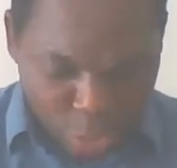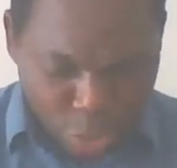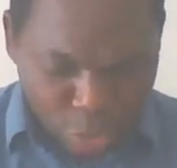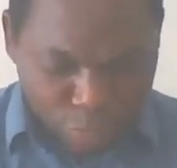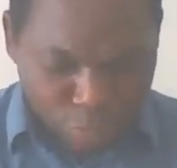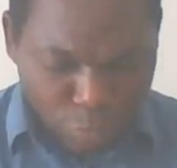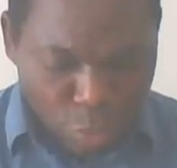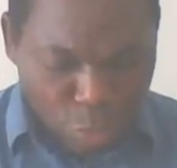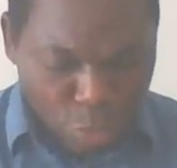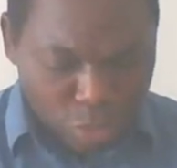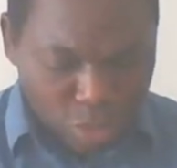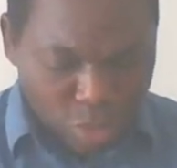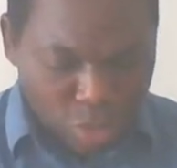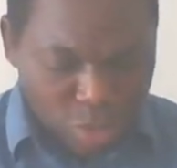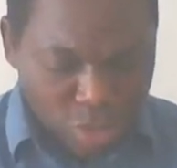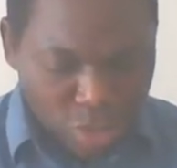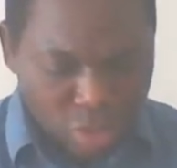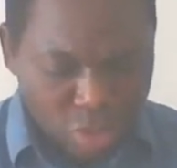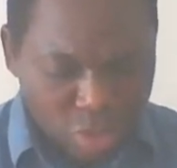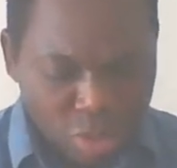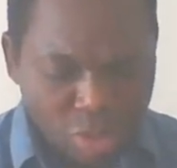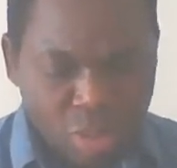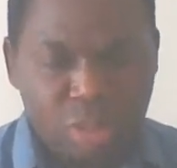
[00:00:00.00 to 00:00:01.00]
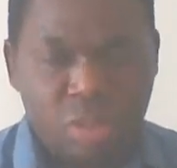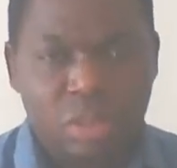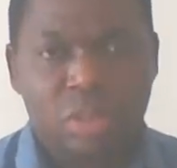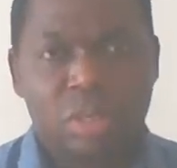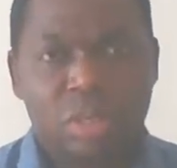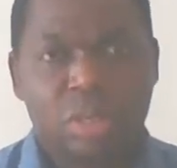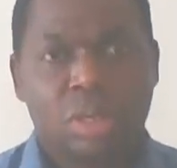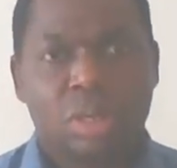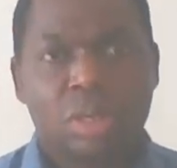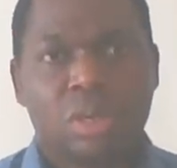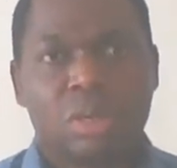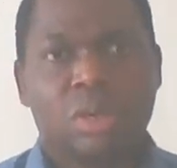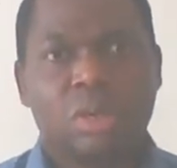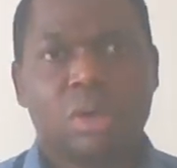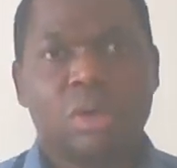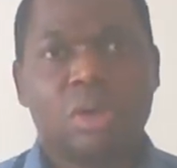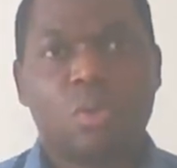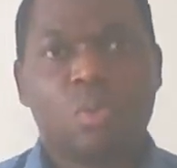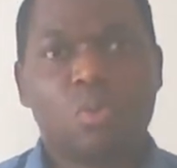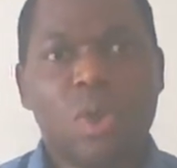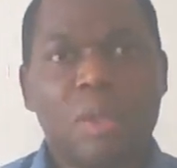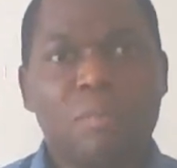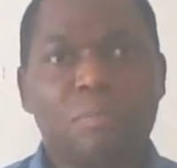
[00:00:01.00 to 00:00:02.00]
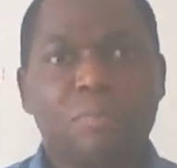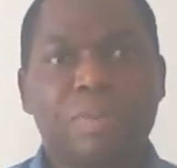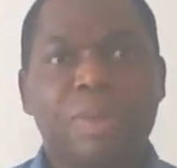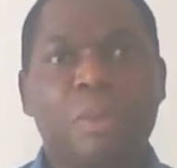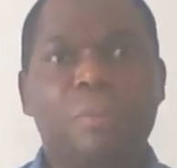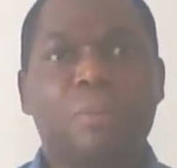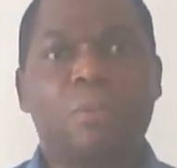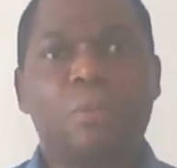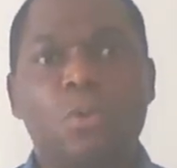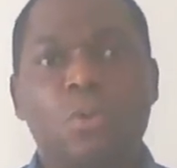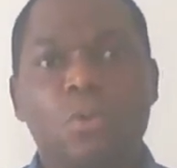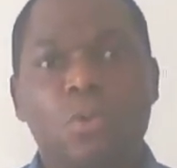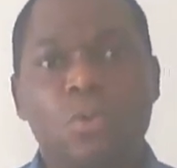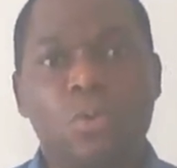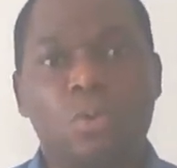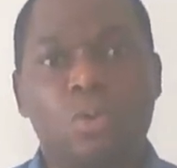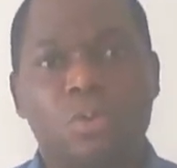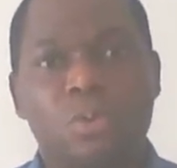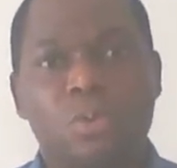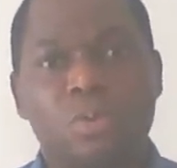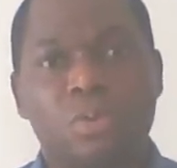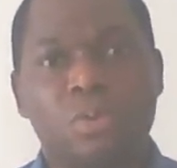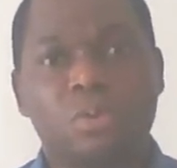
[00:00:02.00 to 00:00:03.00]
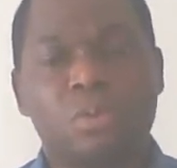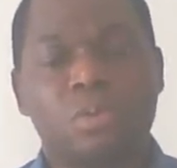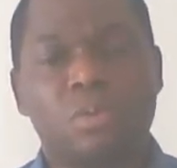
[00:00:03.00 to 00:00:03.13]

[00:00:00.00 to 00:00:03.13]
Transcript: So, folks, when people